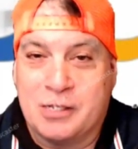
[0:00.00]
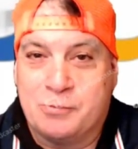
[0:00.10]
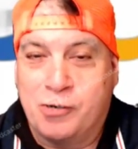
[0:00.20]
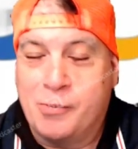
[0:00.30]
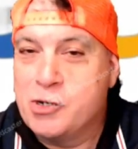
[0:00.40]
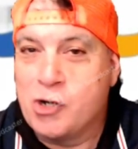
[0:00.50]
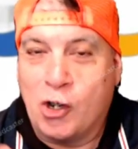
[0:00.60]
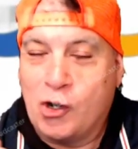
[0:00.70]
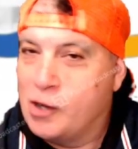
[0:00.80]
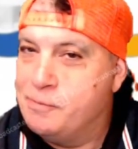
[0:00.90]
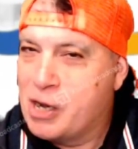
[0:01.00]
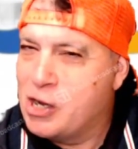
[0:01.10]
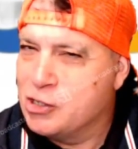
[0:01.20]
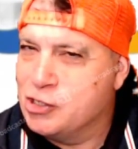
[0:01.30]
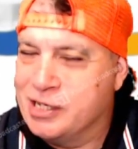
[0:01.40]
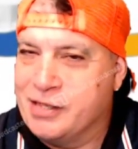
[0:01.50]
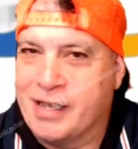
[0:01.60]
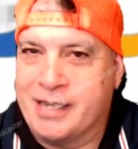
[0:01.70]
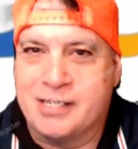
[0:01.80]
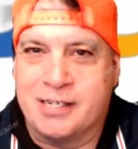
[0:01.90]
there's probably not a lot of margin
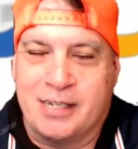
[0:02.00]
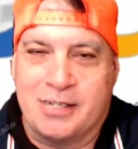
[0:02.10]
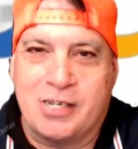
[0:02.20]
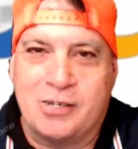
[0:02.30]
in that, isn't there?